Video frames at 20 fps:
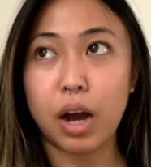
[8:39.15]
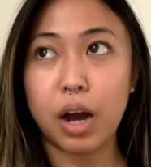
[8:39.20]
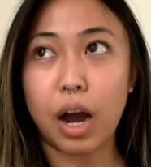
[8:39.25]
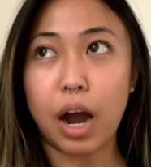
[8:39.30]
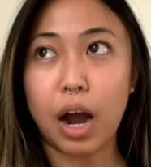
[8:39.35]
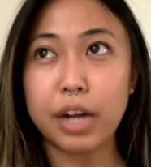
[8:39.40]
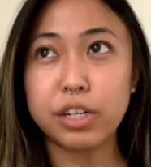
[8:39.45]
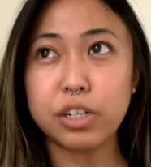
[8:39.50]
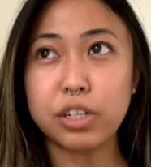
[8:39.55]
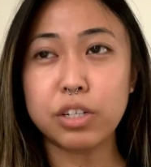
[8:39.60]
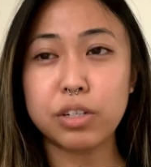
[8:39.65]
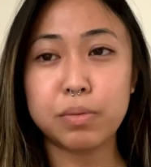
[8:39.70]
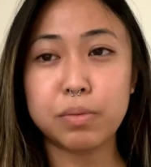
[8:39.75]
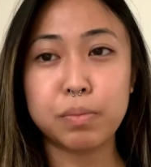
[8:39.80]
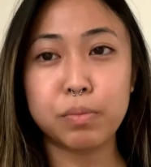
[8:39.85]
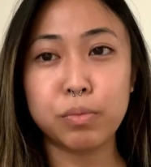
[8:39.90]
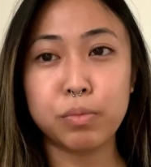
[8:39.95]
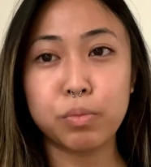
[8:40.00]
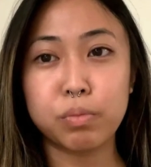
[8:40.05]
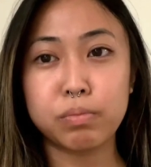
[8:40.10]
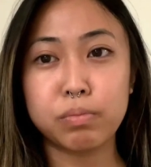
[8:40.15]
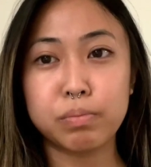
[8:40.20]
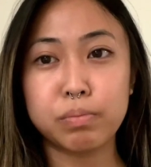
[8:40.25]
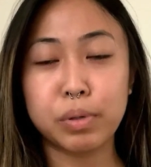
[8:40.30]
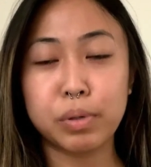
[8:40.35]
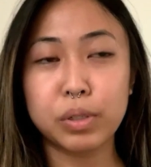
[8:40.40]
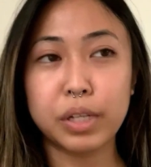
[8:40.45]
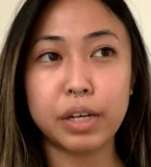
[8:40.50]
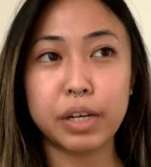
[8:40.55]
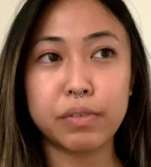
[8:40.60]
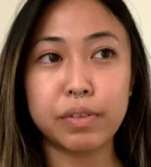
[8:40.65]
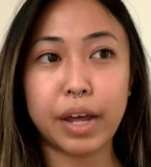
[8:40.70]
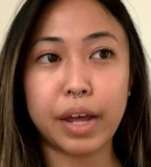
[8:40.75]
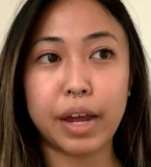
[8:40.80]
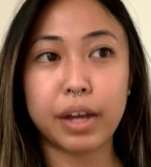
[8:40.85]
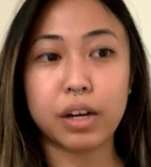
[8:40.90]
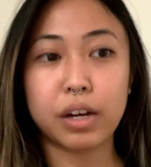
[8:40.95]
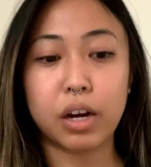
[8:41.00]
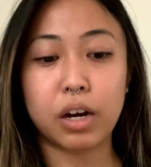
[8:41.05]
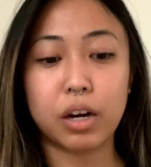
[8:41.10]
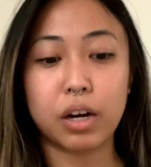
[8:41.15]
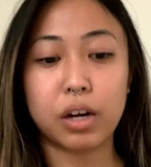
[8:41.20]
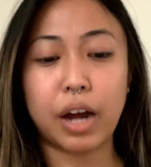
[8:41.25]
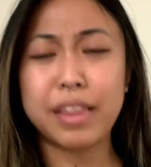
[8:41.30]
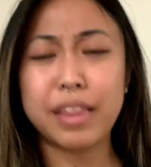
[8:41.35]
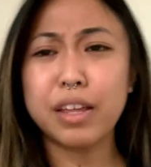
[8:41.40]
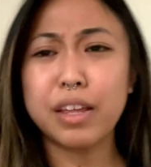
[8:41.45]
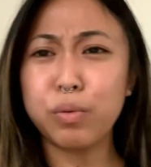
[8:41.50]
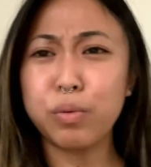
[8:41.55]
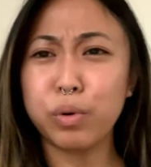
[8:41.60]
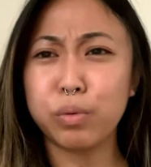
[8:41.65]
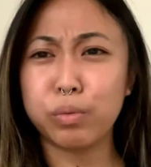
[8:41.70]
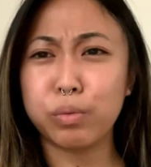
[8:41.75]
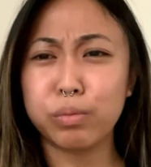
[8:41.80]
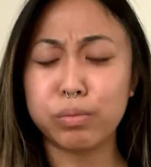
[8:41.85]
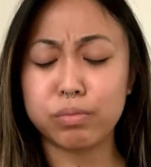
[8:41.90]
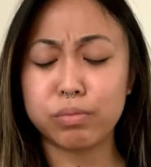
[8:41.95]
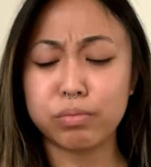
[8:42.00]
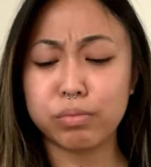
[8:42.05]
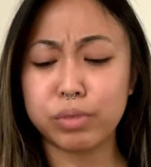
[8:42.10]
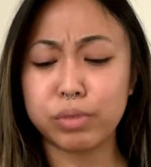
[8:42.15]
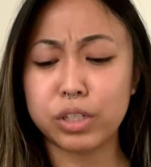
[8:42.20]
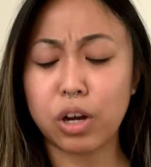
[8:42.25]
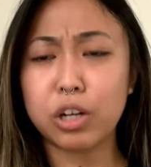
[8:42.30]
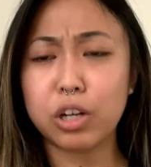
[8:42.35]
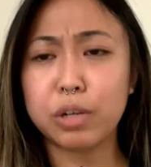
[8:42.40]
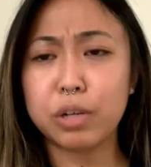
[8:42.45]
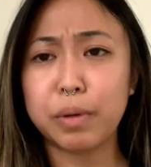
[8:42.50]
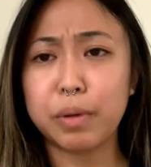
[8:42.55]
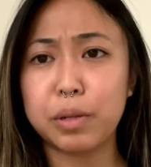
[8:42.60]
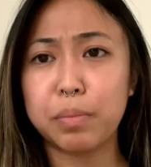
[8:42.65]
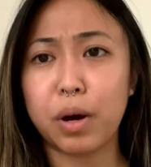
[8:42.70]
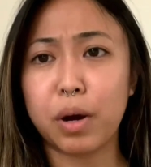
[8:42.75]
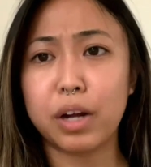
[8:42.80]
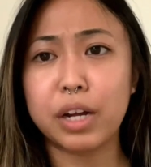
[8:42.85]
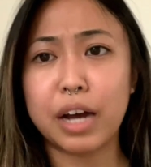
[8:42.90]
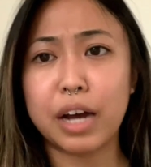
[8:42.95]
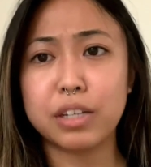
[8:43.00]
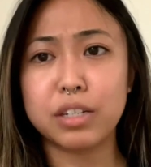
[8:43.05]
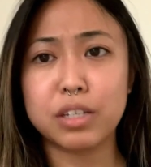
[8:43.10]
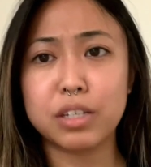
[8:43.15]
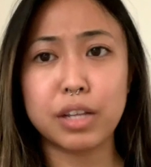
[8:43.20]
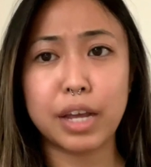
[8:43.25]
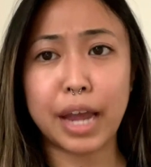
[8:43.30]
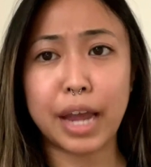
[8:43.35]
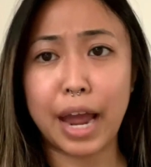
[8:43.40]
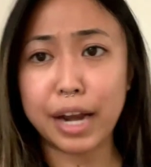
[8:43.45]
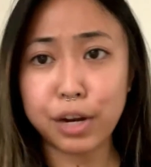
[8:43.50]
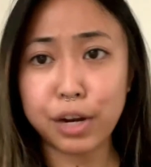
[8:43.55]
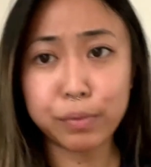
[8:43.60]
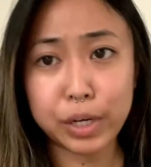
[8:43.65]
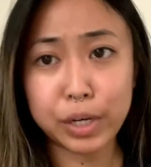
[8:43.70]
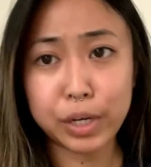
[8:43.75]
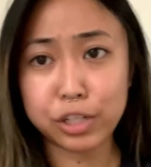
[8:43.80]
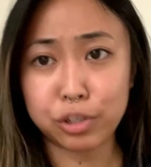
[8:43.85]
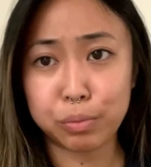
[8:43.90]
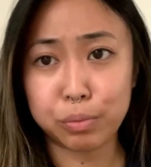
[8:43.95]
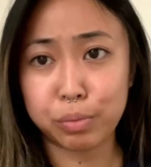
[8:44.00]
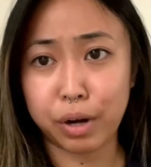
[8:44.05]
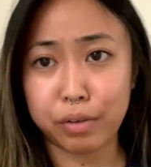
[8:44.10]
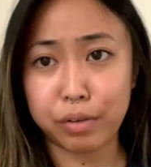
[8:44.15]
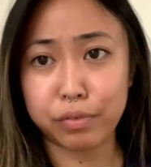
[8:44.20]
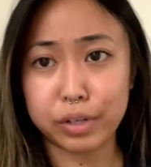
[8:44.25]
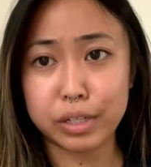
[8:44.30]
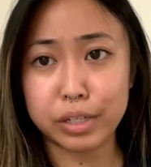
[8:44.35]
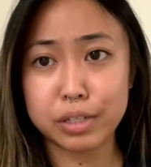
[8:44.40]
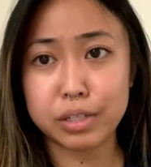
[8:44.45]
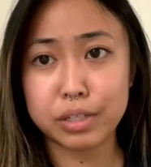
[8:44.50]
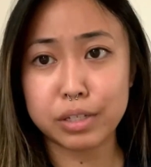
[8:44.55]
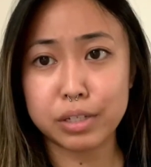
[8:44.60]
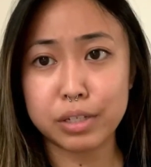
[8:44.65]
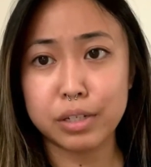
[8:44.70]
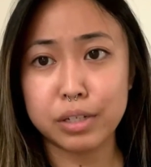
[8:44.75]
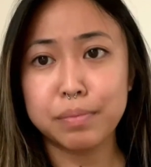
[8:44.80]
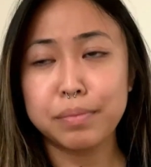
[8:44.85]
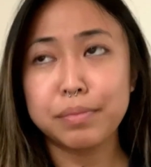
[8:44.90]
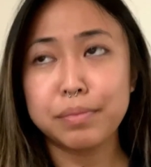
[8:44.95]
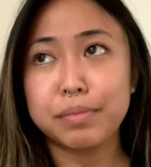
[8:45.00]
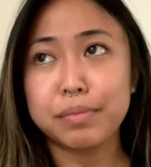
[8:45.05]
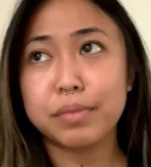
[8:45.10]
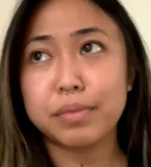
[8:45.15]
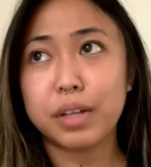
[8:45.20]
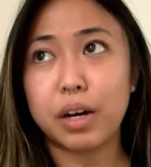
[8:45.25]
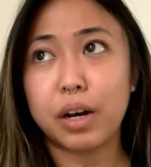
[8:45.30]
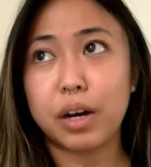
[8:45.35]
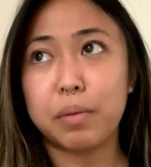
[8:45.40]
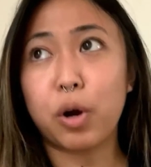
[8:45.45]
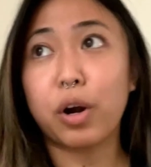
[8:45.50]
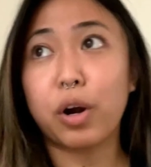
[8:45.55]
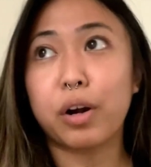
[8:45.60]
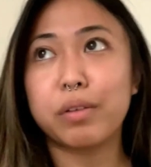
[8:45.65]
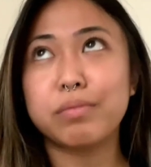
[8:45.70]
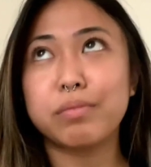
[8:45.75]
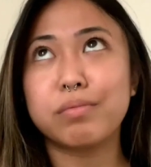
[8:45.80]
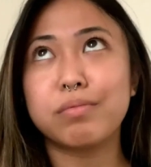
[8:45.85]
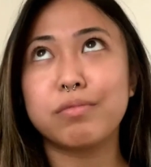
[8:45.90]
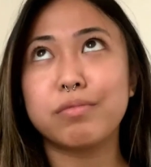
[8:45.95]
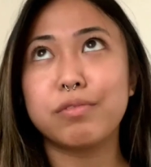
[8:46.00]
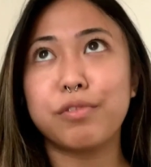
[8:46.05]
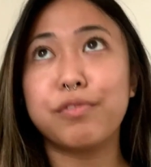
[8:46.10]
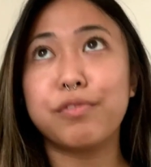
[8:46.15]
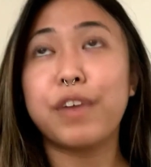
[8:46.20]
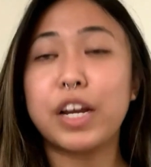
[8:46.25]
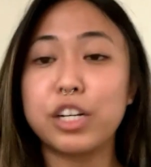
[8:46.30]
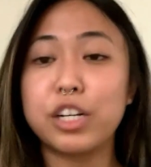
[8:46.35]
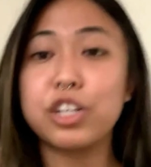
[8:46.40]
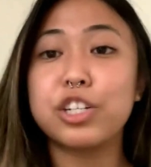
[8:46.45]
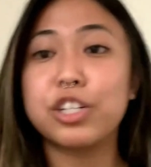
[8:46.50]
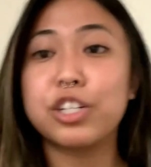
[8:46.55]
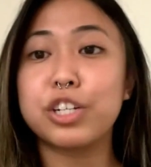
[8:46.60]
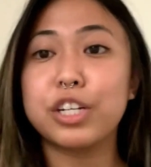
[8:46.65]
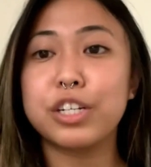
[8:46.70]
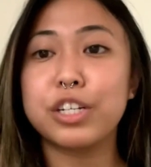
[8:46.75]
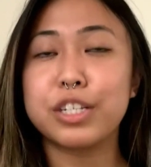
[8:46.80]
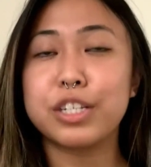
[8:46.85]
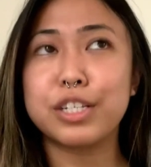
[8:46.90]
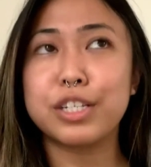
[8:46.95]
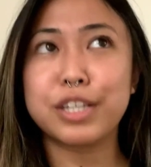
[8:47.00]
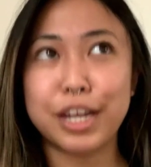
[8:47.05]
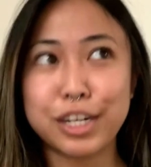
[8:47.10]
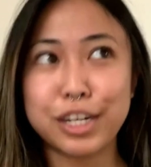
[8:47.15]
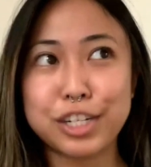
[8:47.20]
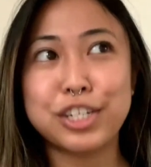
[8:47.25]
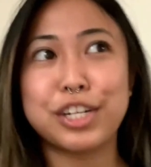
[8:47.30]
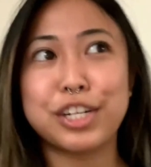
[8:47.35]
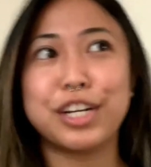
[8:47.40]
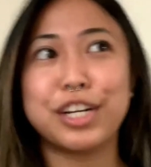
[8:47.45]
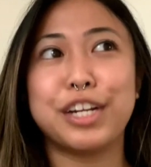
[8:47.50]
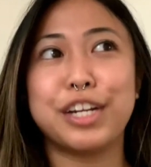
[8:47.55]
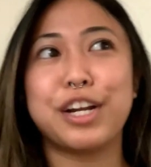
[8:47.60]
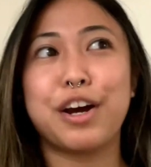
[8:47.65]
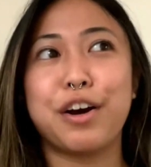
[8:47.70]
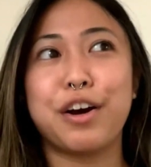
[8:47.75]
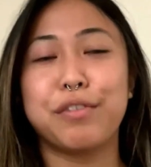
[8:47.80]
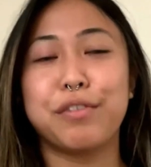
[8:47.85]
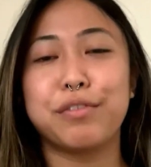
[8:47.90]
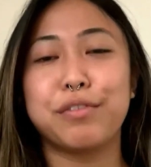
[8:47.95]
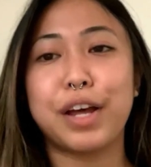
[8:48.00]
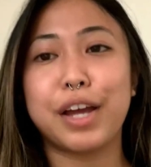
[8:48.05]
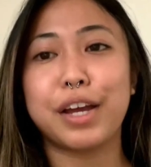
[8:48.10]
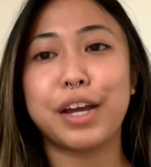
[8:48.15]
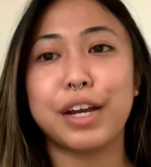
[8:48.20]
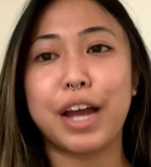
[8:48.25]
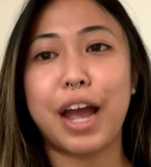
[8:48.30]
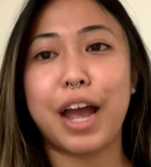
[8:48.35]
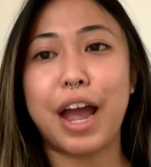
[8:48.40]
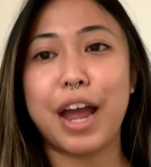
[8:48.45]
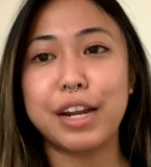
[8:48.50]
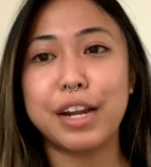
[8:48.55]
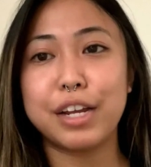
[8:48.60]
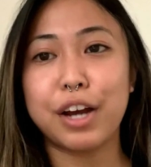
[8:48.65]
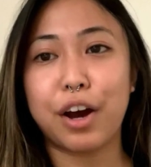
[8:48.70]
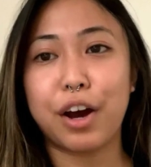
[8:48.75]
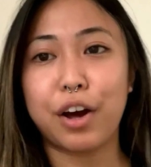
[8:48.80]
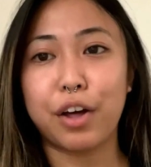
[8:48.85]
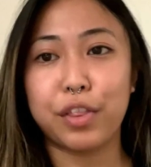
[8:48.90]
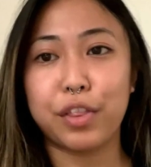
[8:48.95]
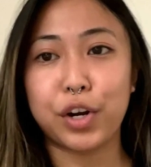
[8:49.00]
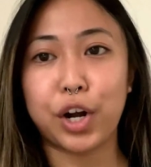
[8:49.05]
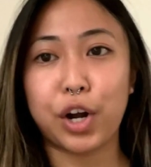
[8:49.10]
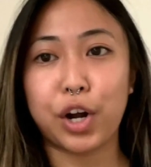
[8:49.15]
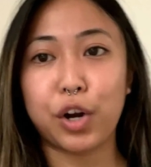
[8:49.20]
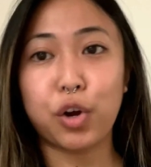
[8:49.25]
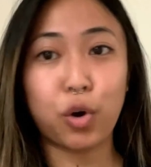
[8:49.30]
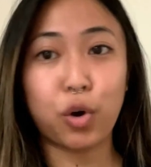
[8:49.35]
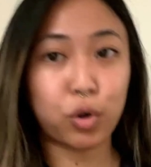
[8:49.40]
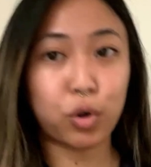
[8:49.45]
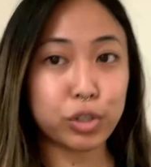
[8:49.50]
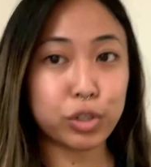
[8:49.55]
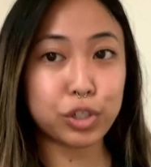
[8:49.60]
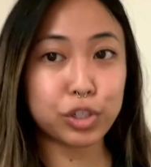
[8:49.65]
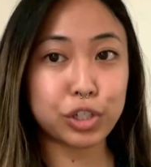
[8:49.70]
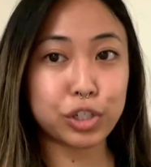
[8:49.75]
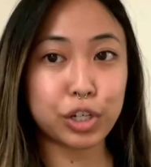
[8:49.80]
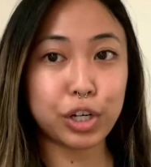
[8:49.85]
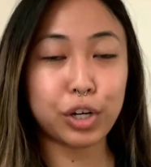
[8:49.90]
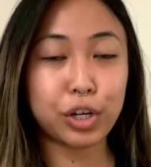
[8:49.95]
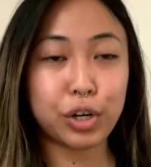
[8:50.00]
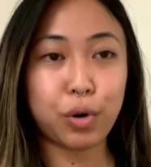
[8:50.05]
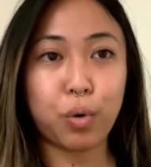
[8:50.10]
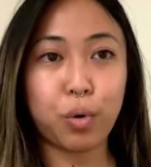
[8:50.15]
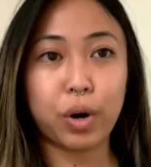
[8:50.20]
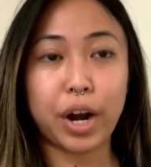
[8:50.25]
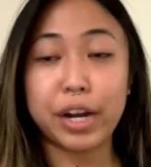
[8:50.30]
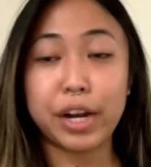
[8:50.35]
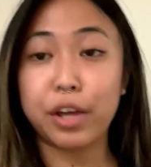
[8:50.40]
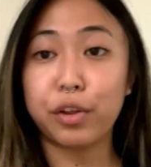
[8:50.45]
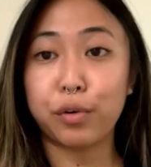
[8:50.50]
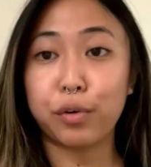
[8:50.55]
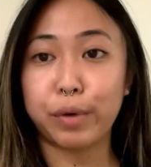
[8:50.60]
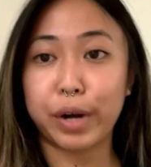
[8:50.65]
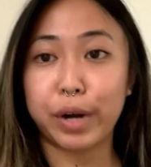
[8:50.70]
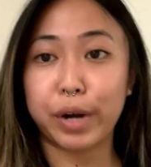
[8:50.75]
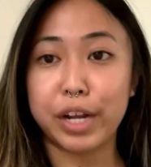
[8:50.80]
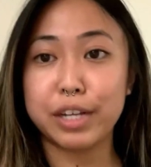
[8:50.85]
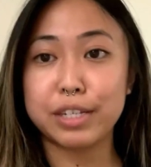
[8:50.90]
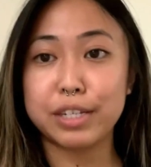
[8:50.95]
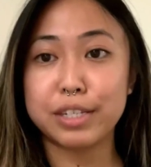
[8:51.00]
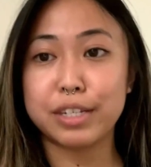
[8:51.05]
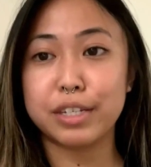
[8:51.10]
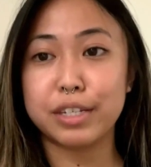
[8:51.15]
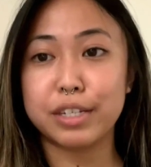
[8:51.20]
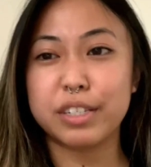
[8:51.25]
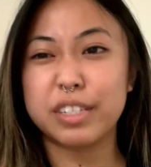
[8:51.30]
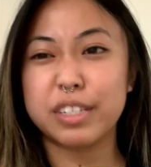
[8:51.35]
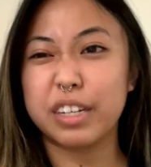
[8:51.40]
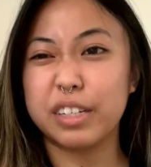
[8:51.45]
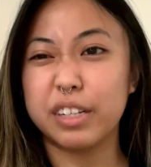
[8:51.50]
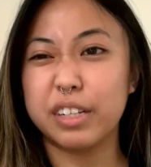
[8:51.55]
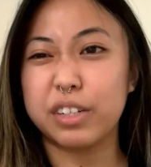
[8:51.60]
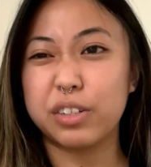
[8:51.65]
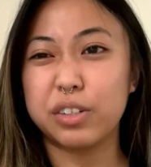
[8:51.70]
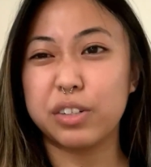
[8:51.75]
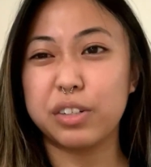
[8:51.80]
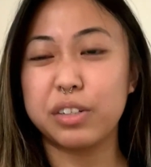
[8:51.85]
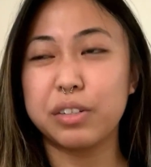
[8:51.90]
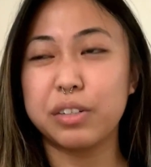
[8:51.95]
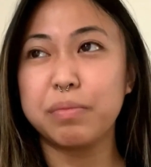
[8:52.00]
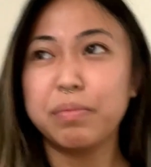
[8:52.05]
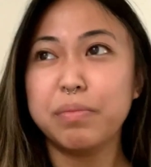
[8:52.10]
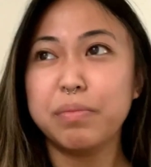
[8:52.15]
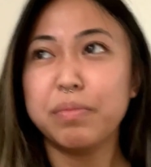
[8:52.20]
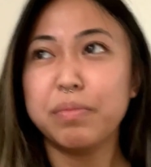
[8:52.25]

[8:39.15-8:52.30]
I just believe, like, I think what we talked about on the podcast is, like, any racial preference or fetishization of, like, any other culture or any other race is a little